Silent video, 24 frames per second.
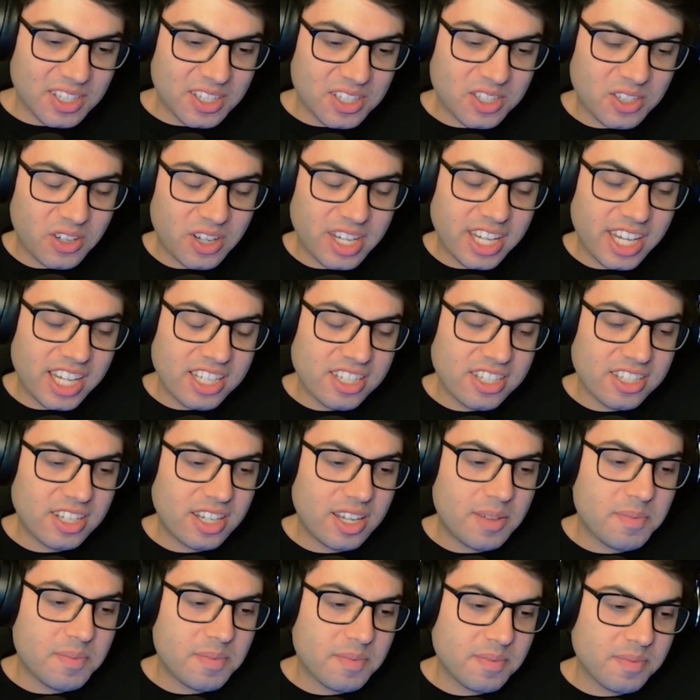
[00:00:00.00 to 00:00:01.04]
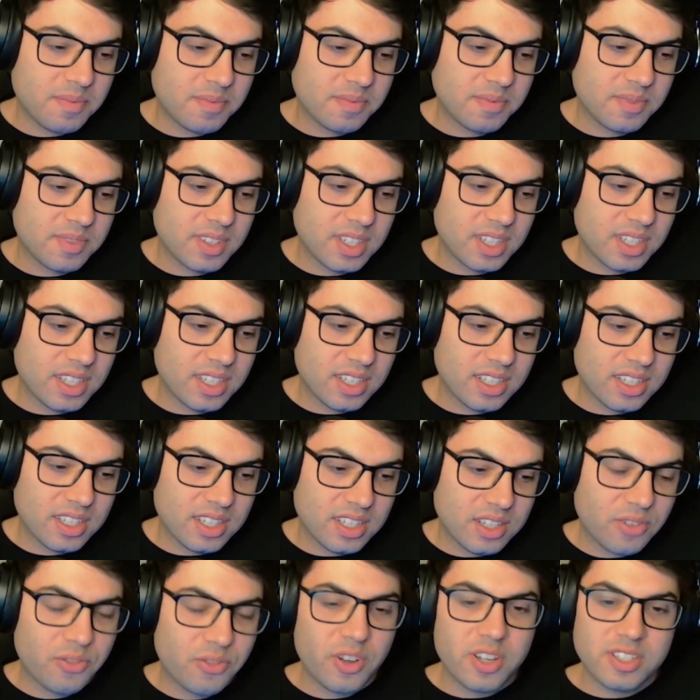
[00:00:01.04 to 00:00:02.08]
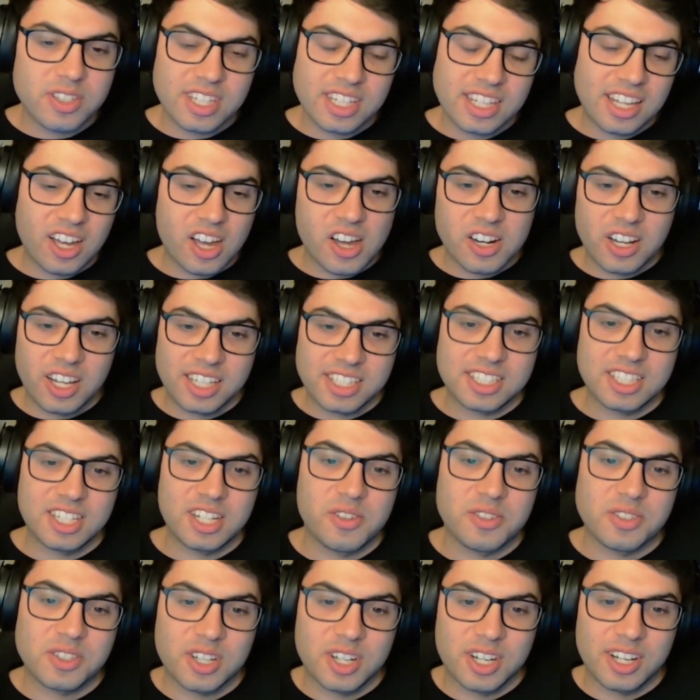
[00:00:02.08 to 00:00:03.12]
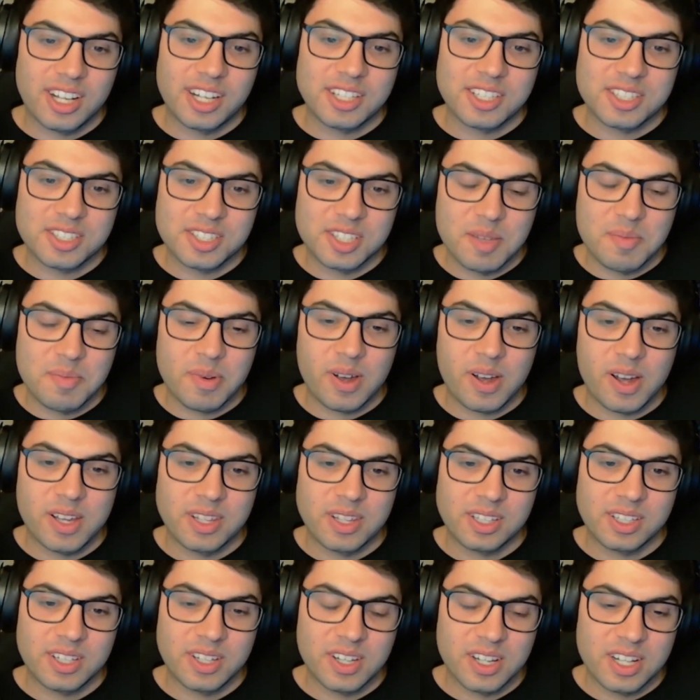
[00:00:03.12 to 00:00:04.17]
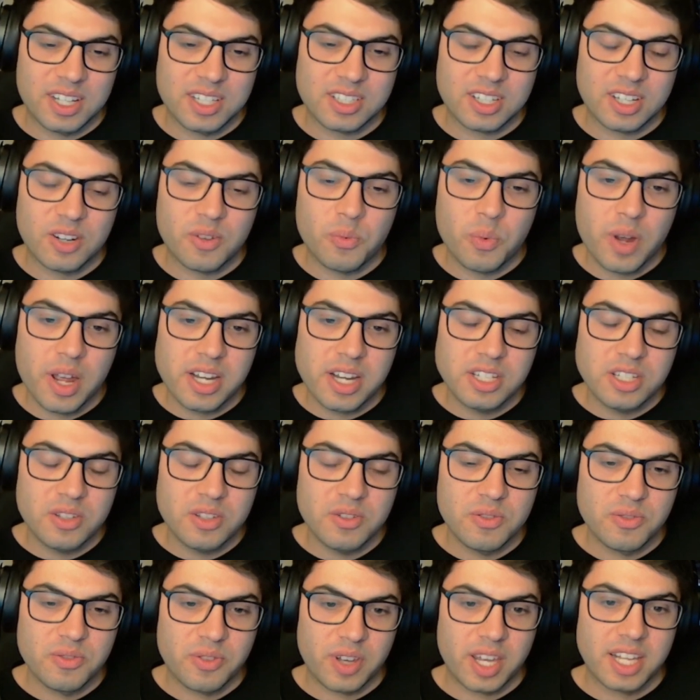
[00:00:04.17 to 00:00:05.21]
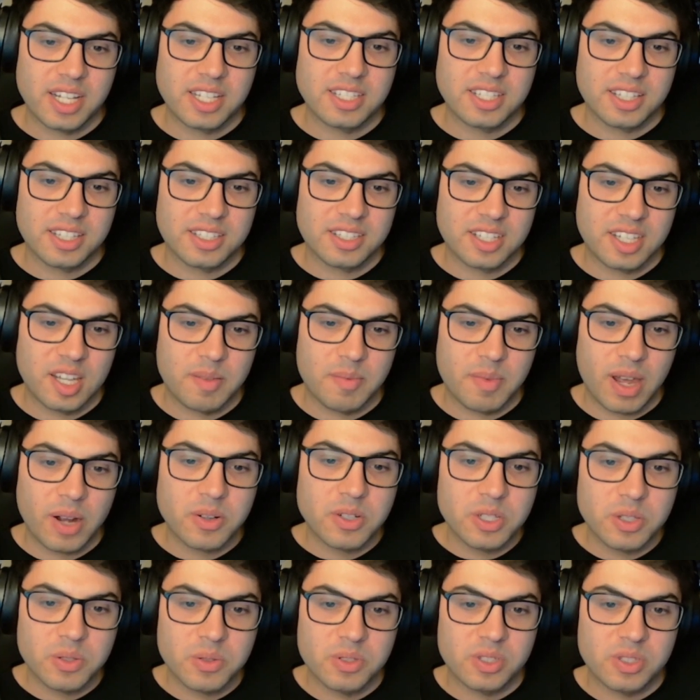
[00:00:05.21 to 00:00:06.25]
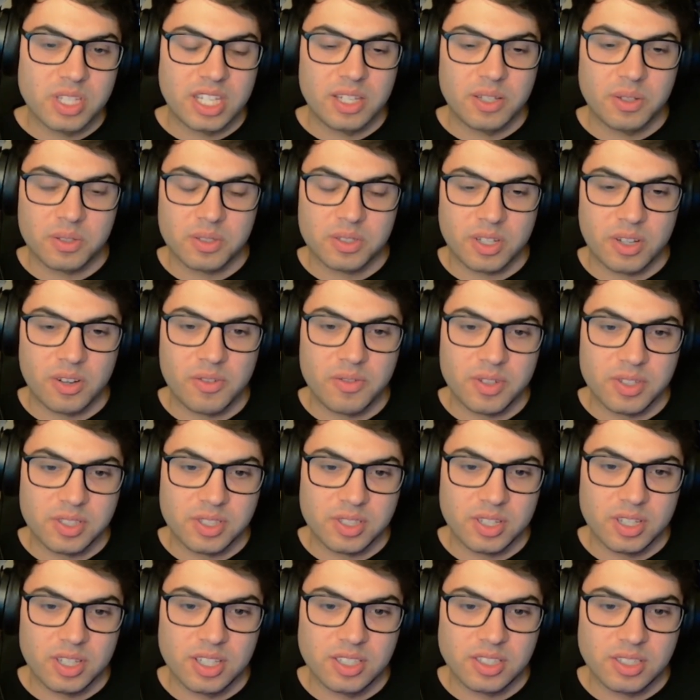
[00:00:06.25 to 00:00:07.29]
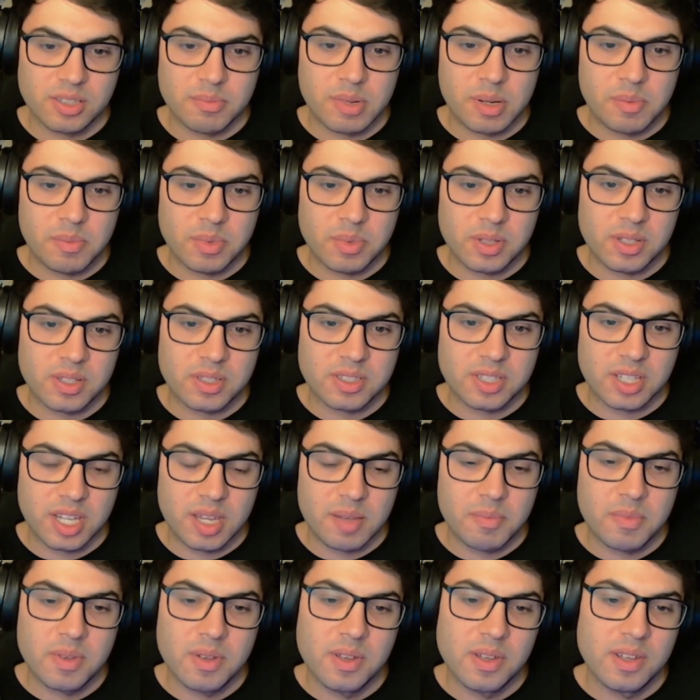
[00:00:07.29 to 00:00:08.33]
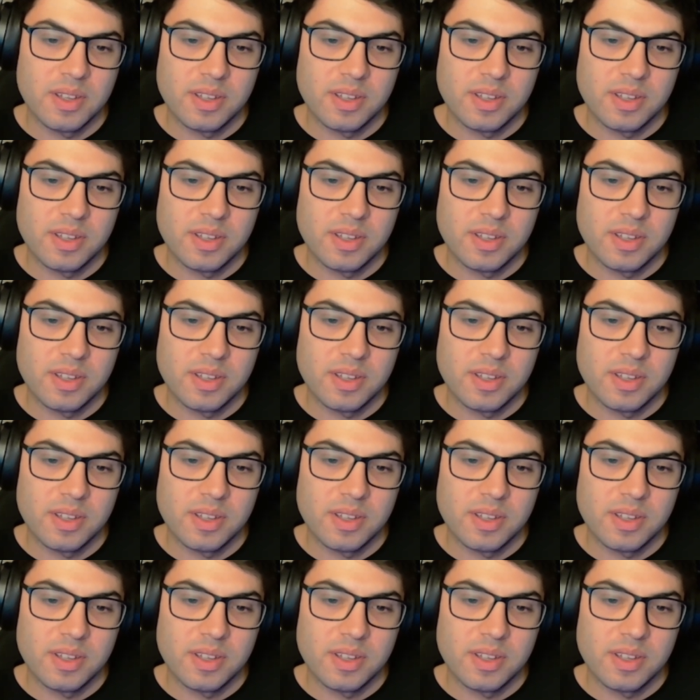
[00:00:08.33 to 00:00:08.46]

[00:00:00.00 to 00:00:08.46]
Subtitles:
So I guess the first thing that I'd like to know is kind of like to see behind the curtain is kind of where do you fit into the team? How do you see yourself as a member of the team?